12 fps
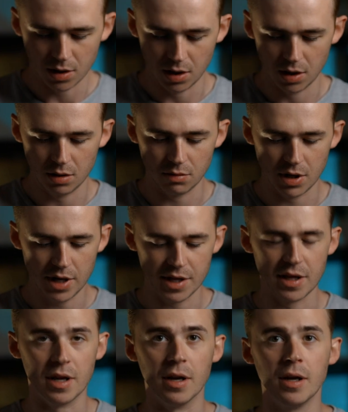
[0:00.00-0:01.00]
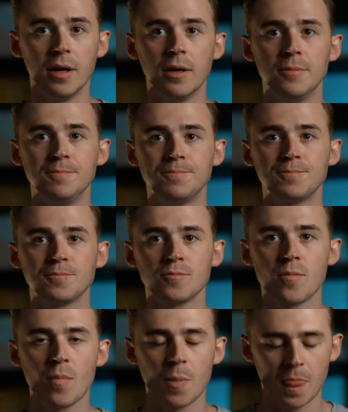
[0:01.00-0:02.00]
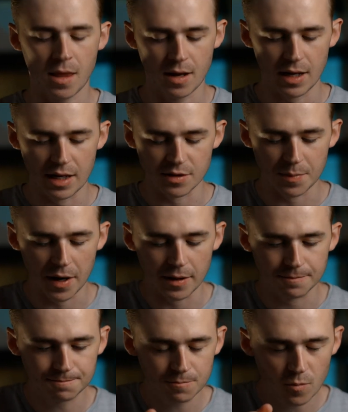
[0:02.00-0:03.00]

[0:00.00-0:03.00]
Alrighty then. That is better.